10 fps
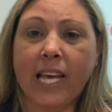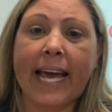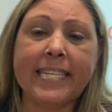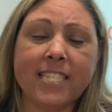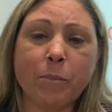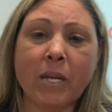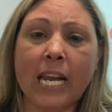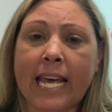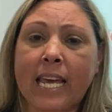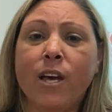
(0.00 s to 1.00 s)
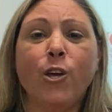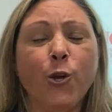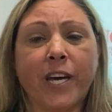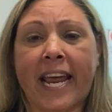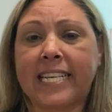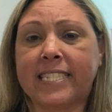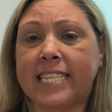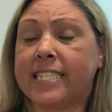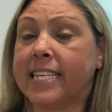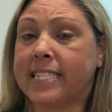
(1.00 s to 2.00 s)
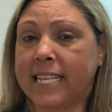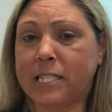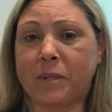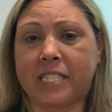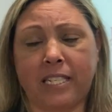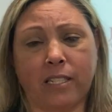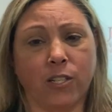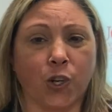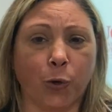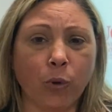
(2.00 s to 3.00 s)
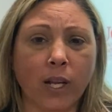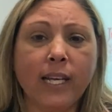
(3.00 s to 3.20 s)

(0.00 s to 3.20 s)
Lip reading: And similarly, you can access the Assessment Centre tool